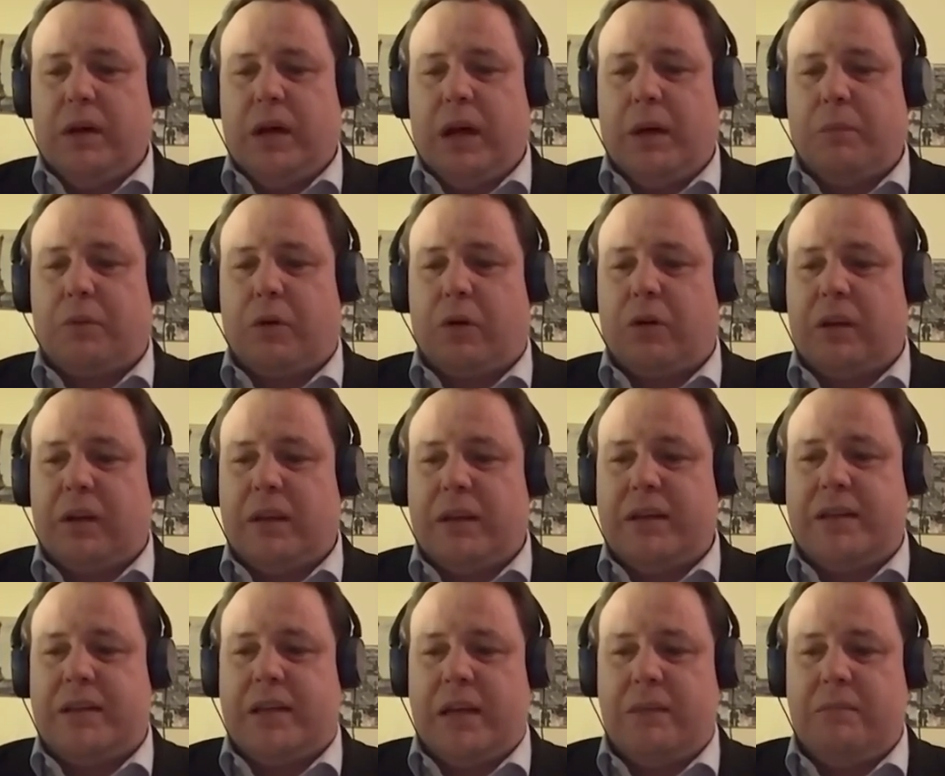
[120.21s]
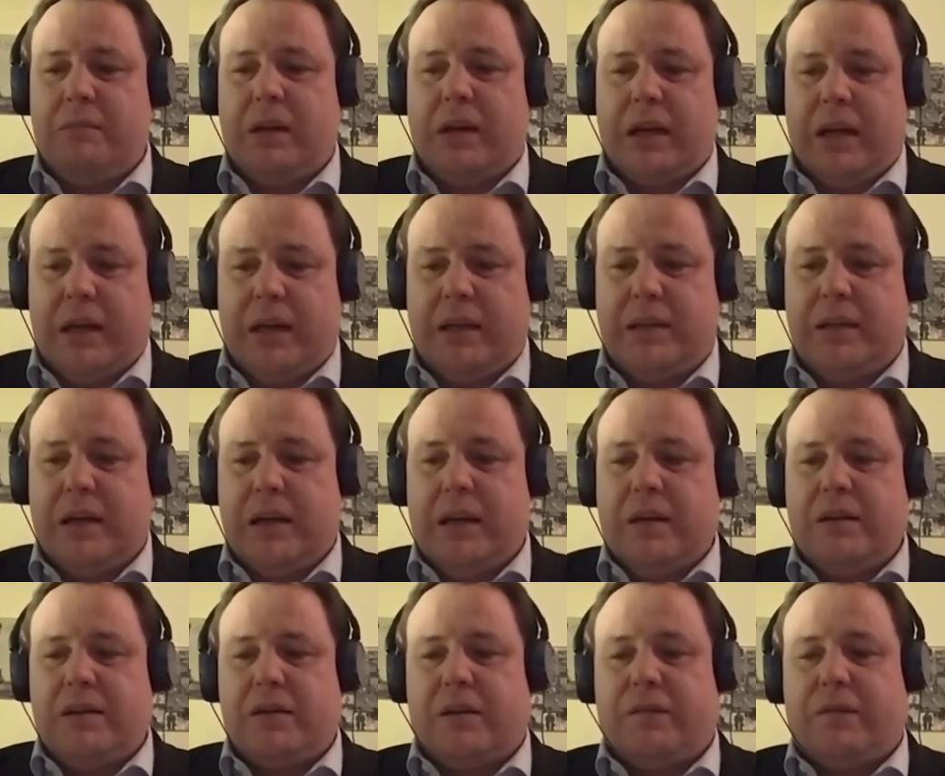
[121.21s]
at broadly the same grade
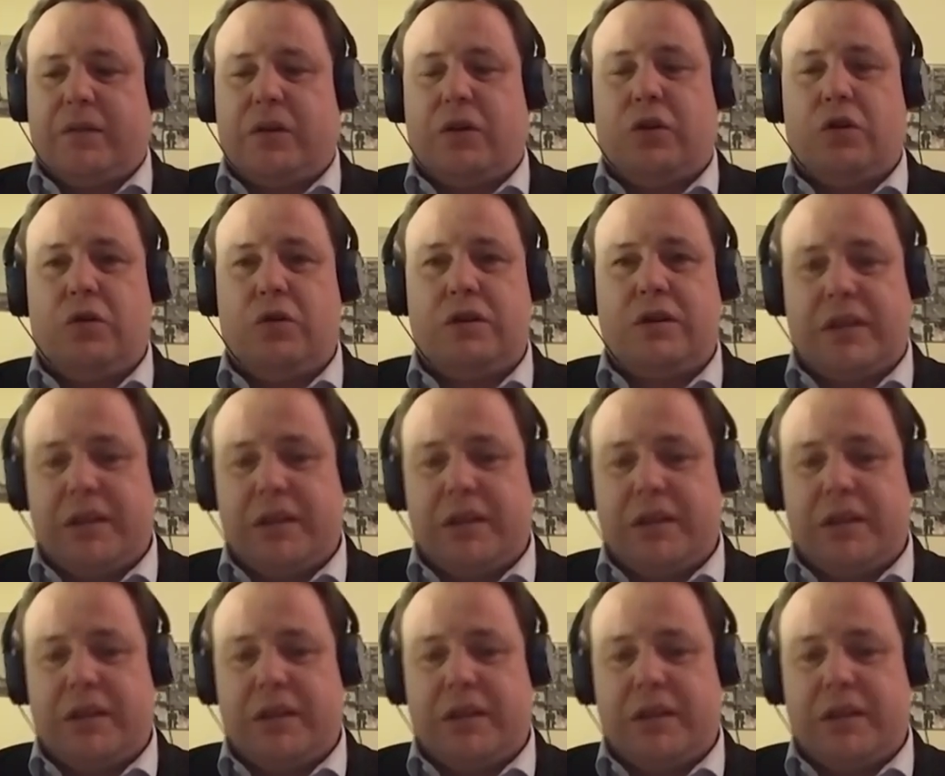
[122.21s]
suffer huge